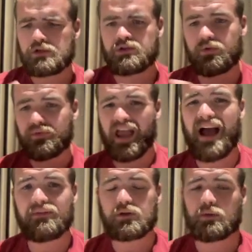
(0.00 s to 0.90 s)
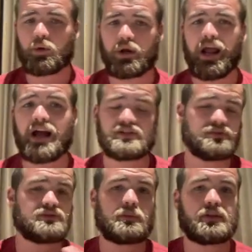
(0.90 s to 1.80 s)
So if you have a little more cash,
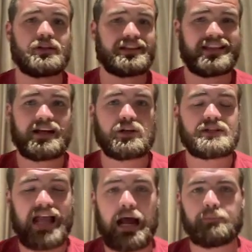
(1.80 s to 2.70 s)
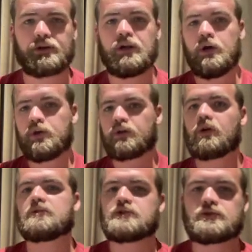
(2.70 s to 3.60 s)
if something like that does happen, you
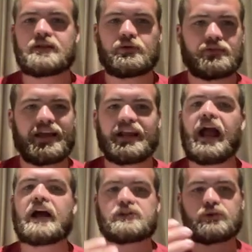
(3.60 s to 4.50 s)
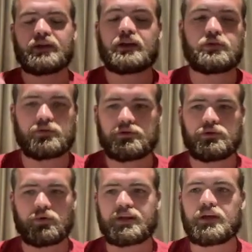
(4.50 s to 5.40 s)
can always use the, that cash to get you,
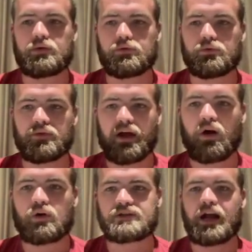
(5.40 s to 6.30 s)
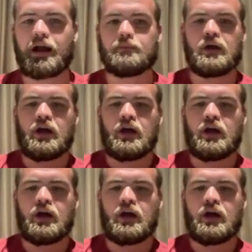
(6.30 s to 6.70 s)
you know, get you through that hard time.